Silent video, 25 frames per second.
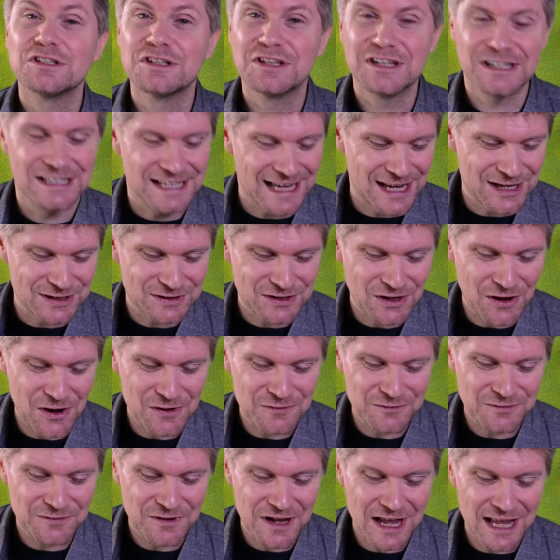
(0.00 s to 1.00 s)
to the
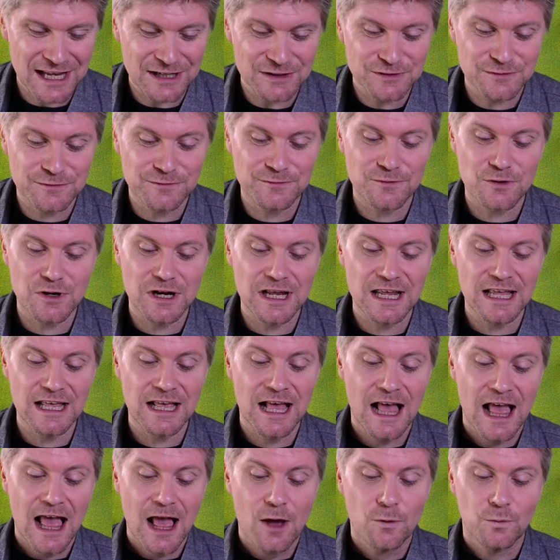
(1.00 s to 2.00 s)
daytime fair is
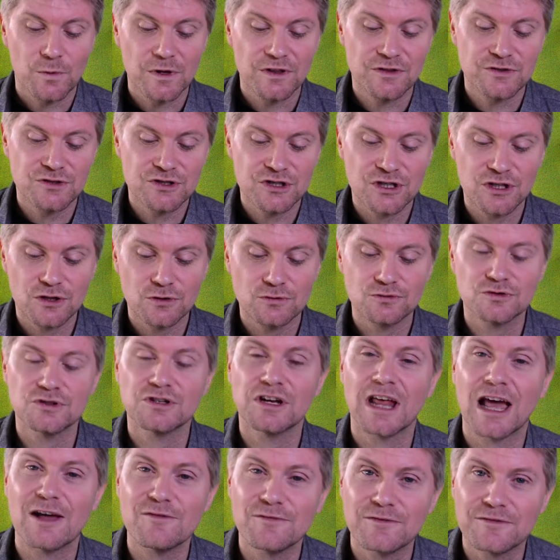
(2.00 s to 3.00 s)
free with
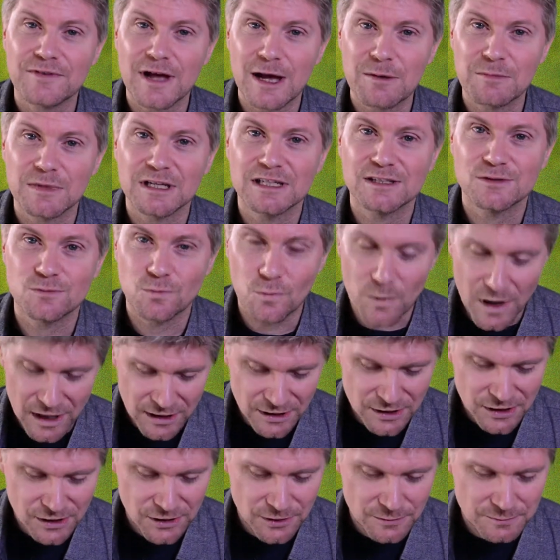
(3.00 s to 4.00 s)
children and families
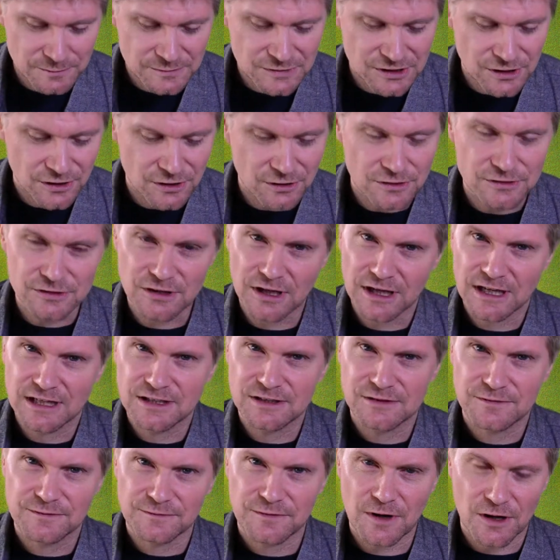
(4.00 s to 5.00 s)
welcome. So it looks like
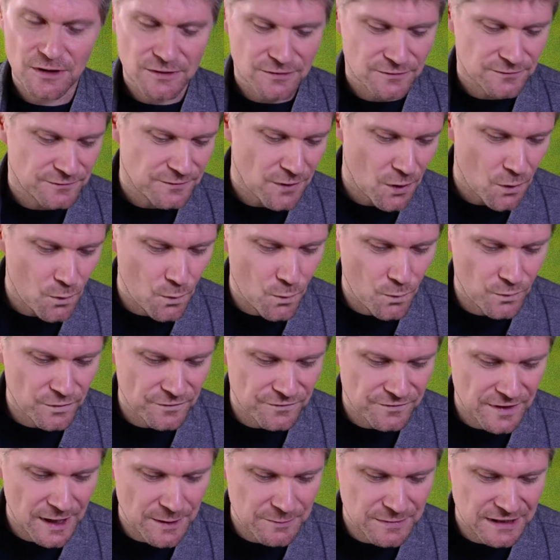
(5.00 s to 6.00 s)
it's fun for all the
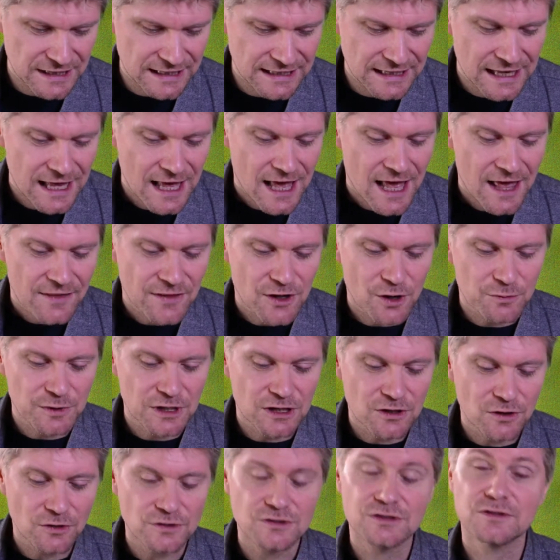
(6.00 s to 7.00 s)
family. There'll be
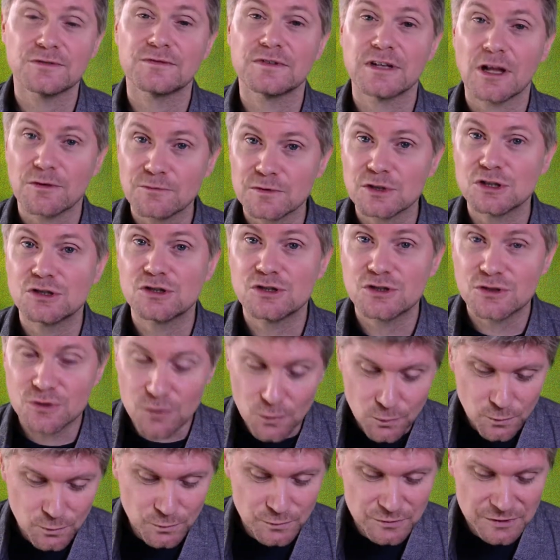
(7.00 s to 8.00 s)
lots of lovely
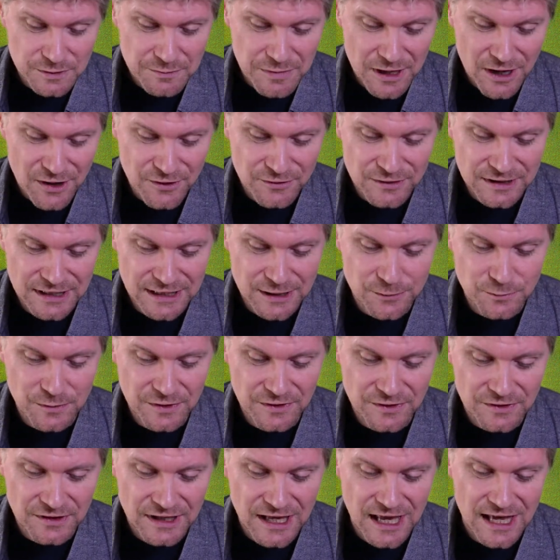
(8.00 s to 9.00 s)
stalls apparently
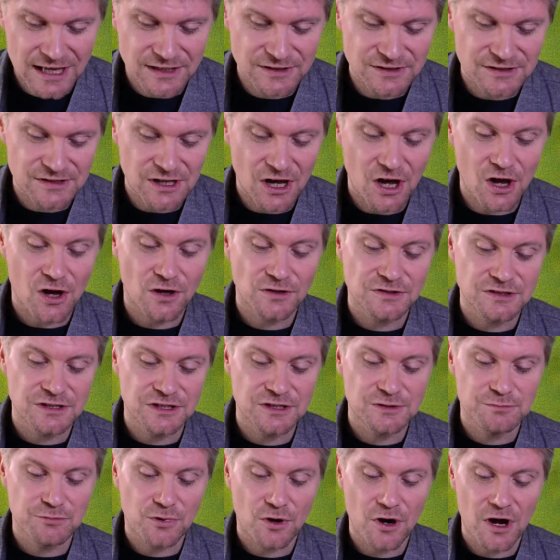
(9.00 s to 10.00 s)
with guest
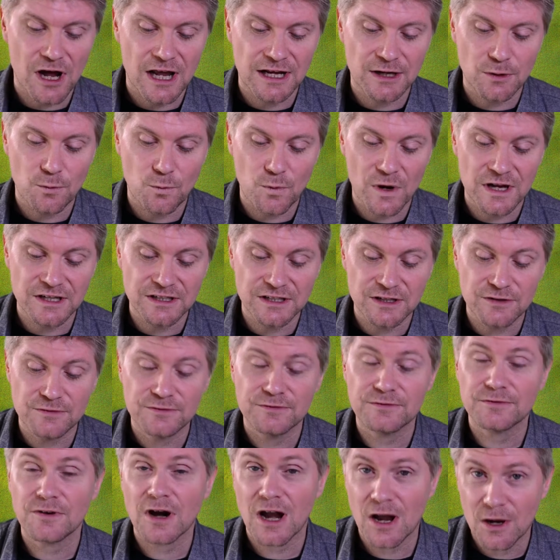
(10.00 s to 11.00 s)
artists Brian and Wendy
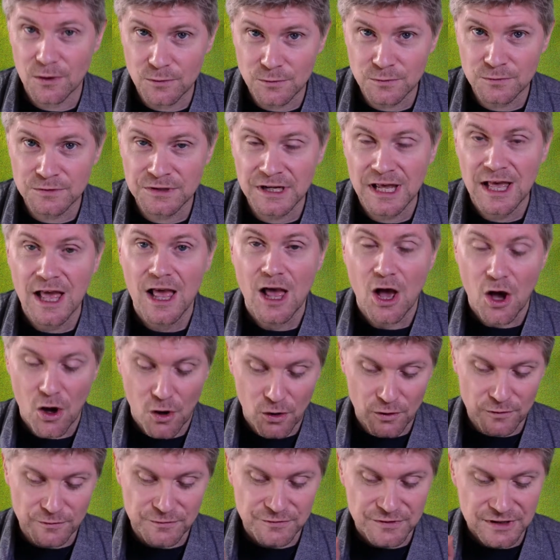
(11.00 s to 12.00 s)
Froud
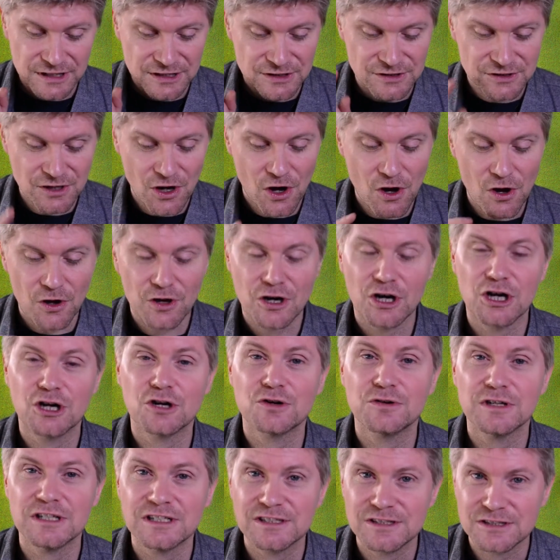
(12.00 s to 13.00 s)
of the Dark
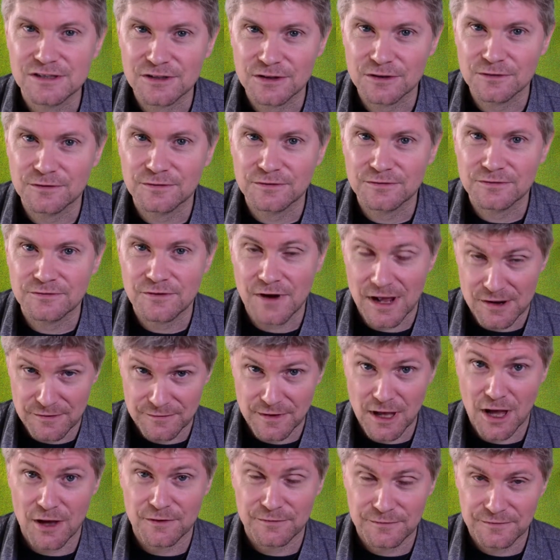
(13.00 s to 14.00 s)
Crystal
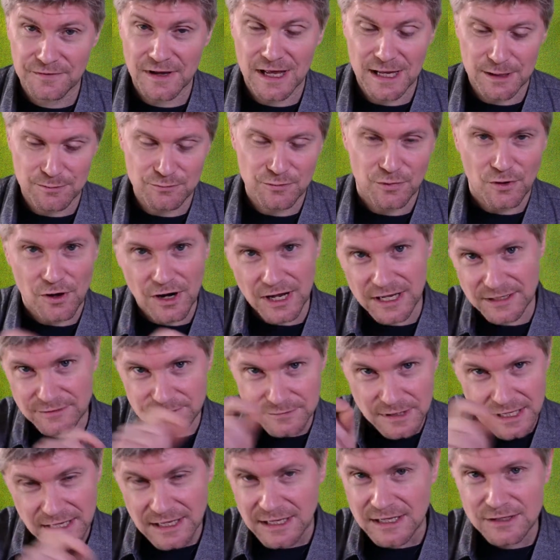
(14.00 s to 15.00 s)
fame.
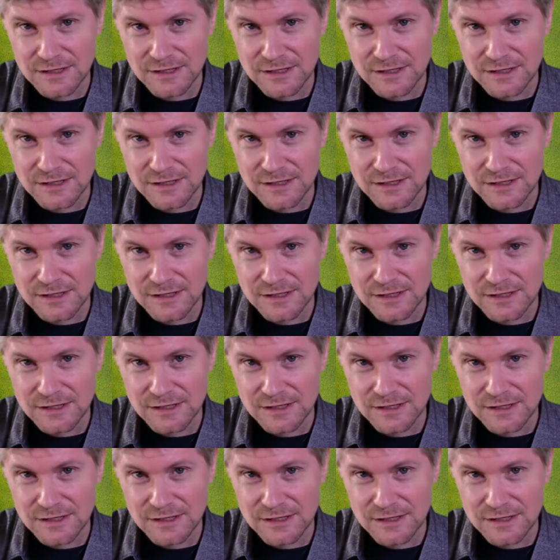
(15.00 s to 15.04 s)
Brian,